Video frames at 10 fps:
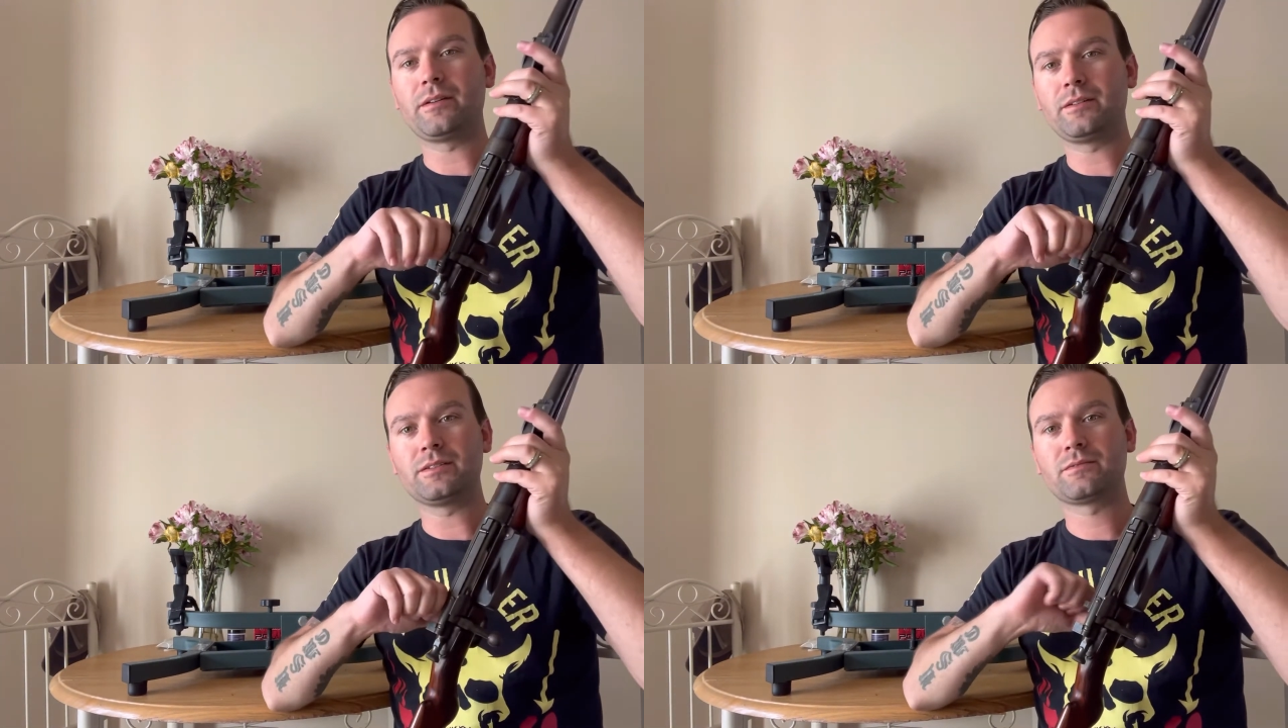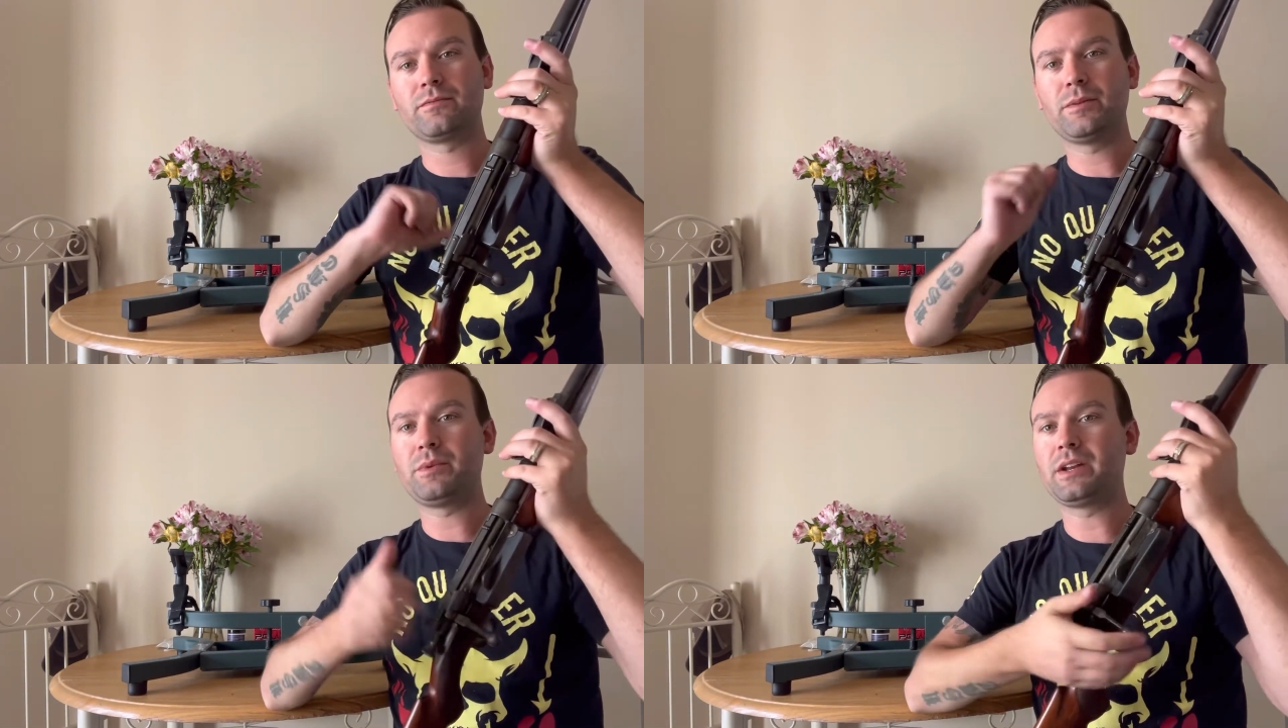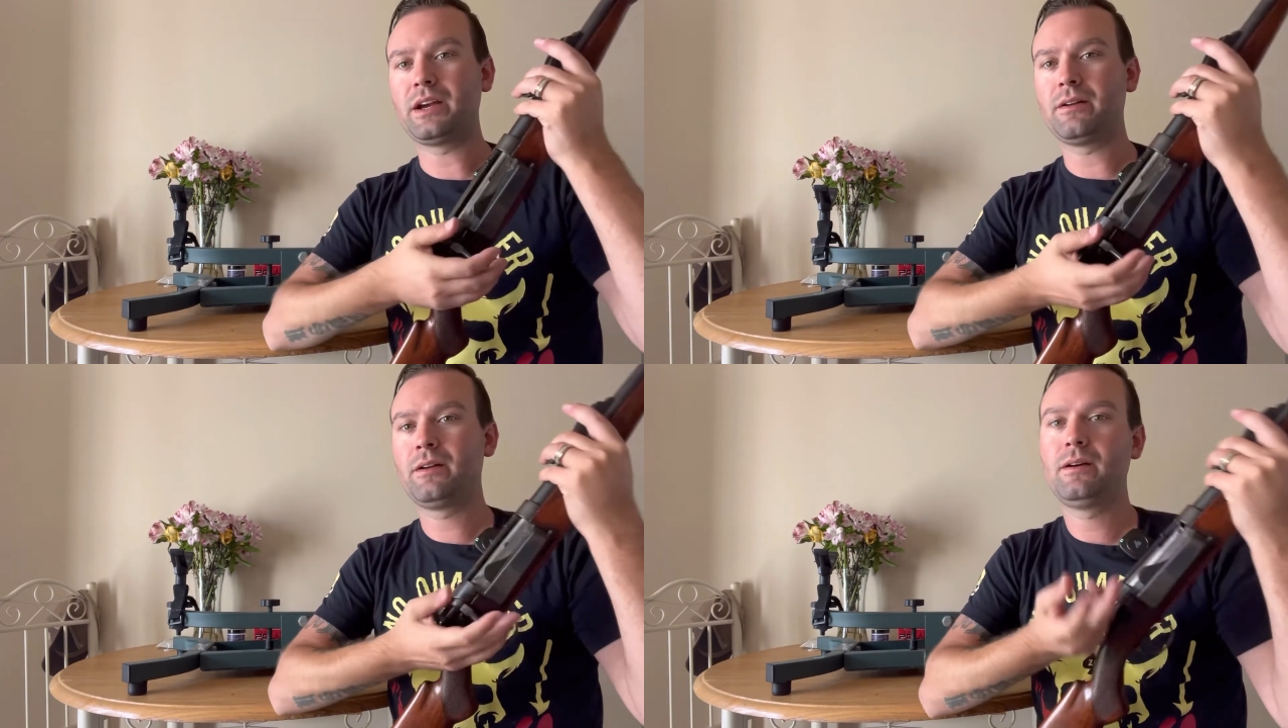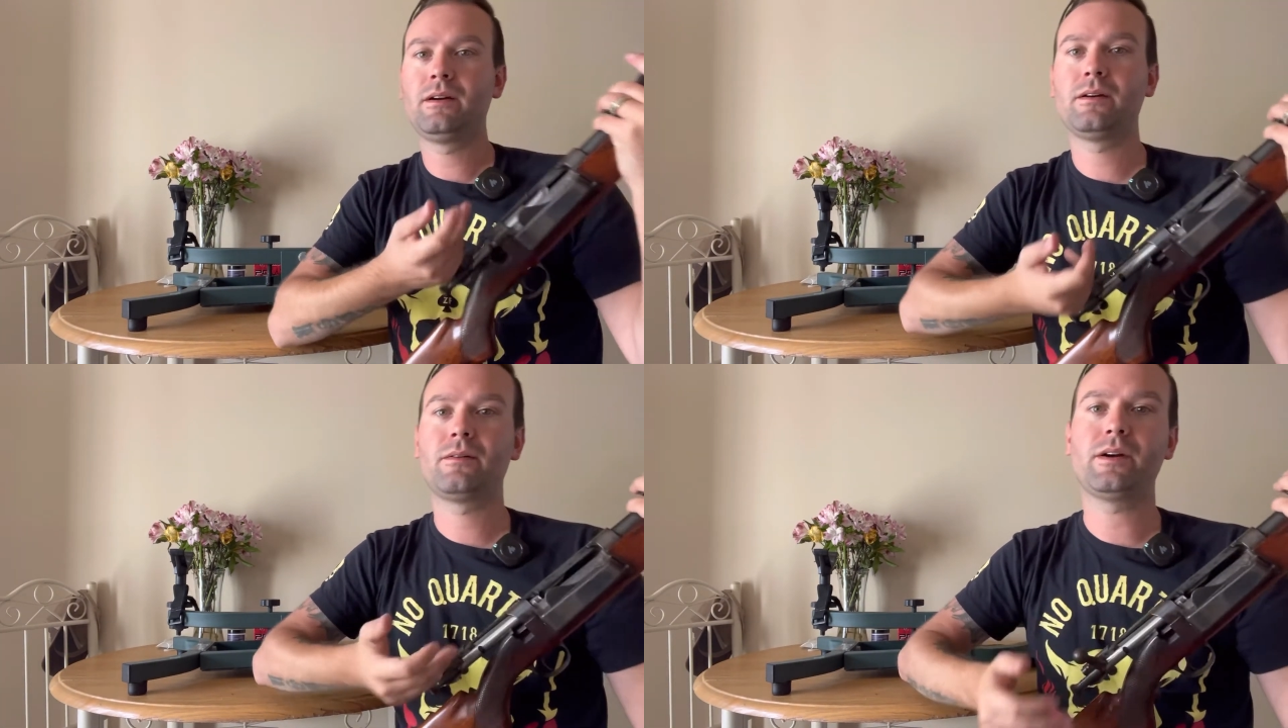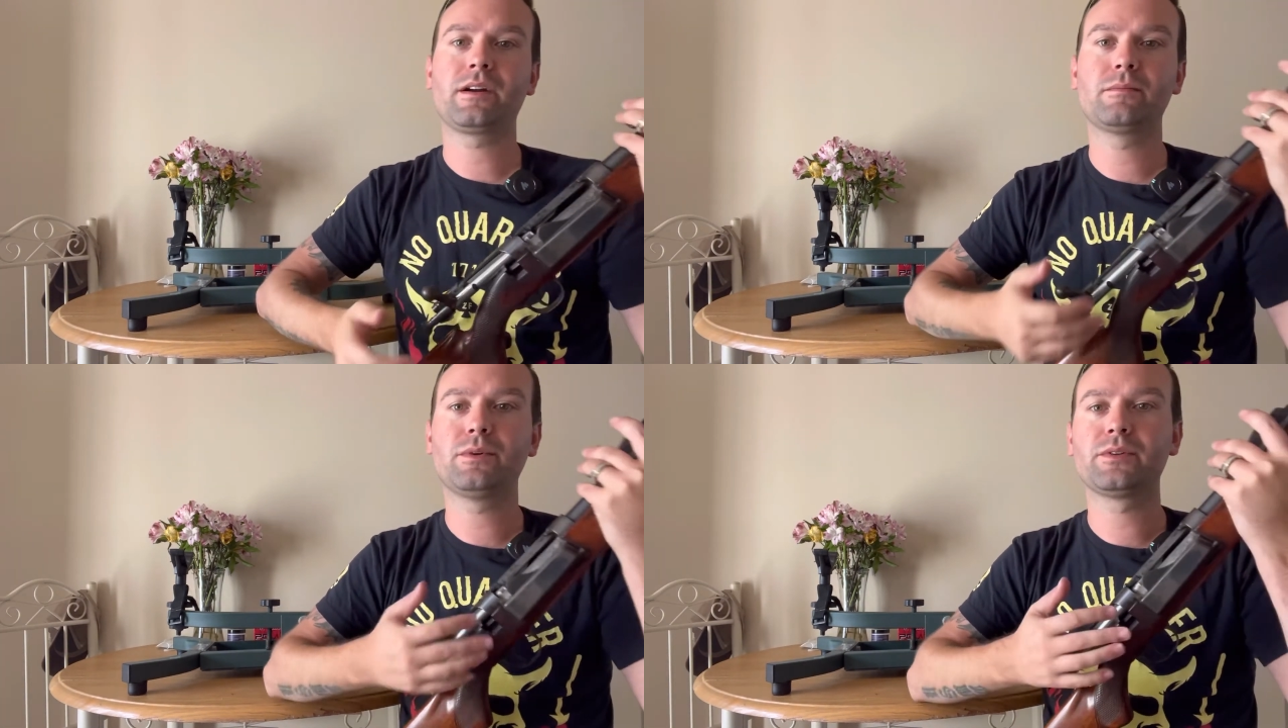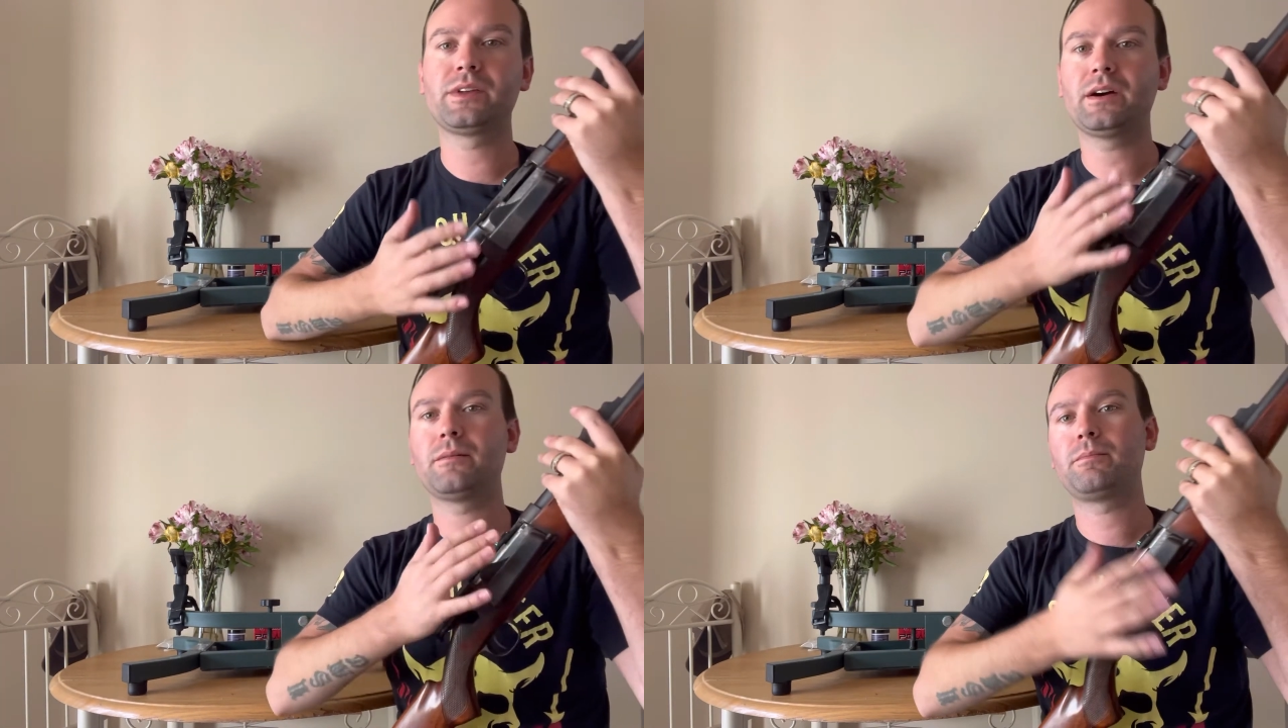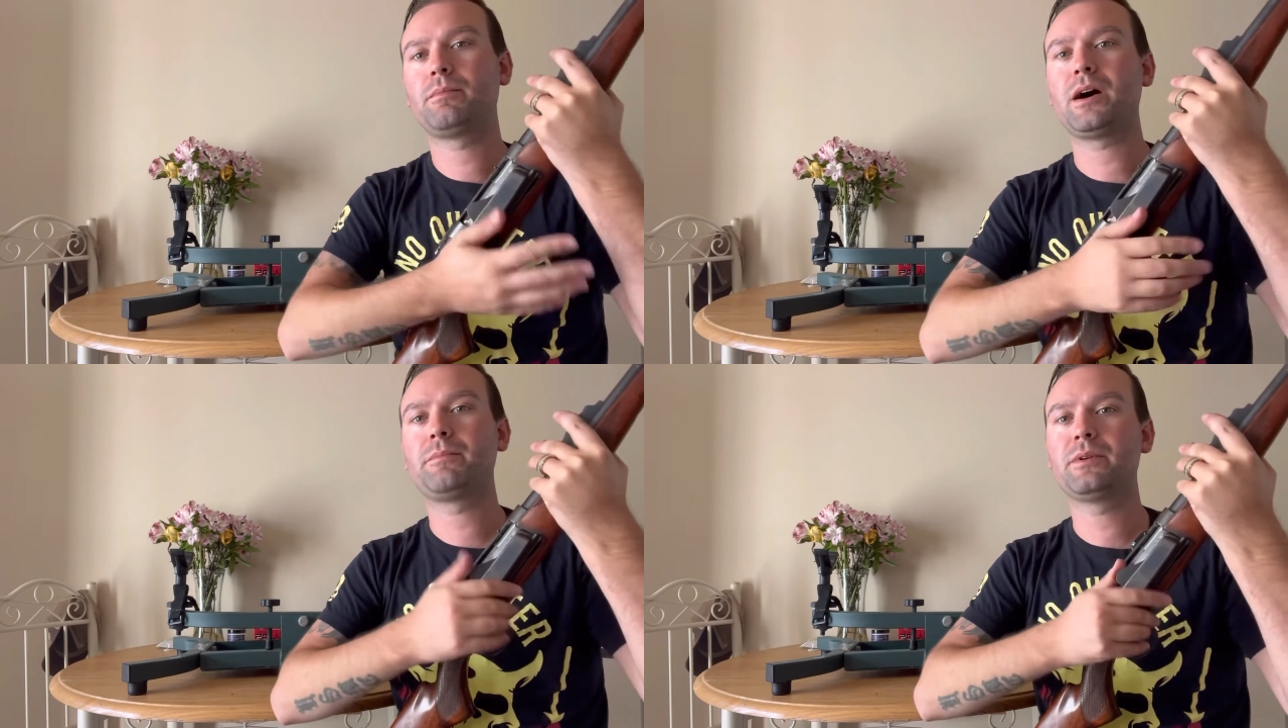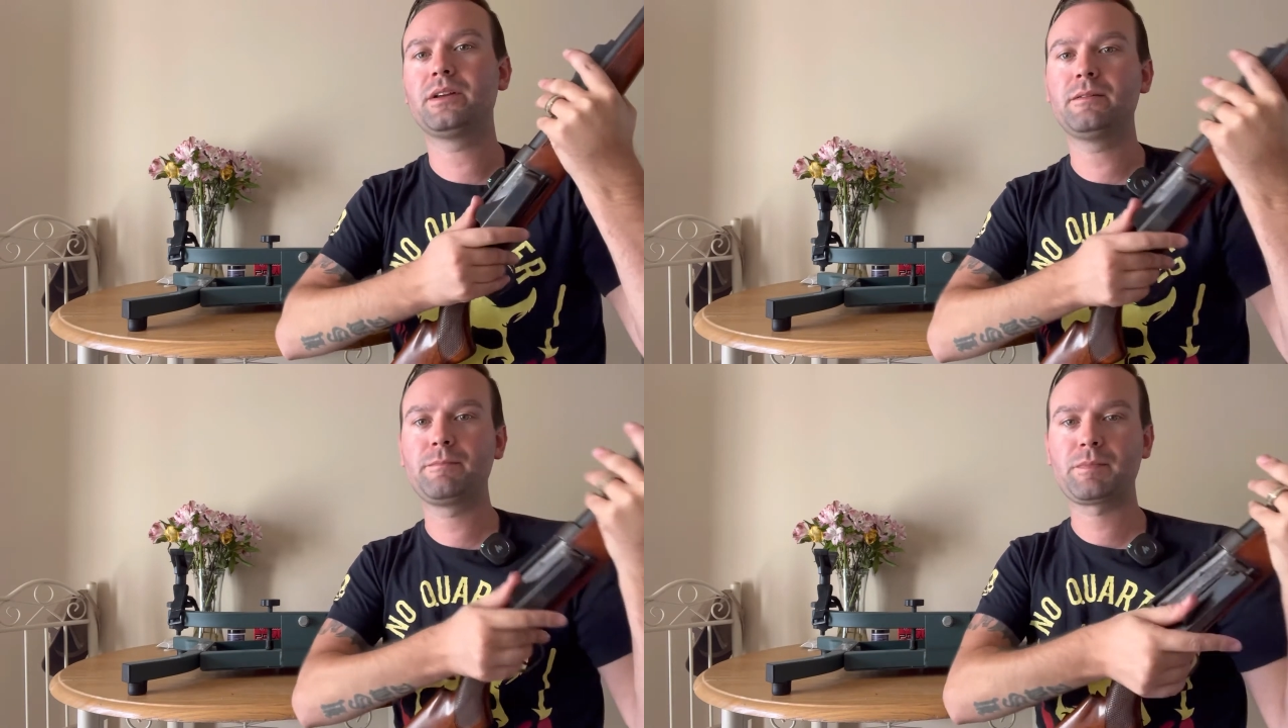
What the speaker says: You just flip it down, crack your bolt out, pop it in,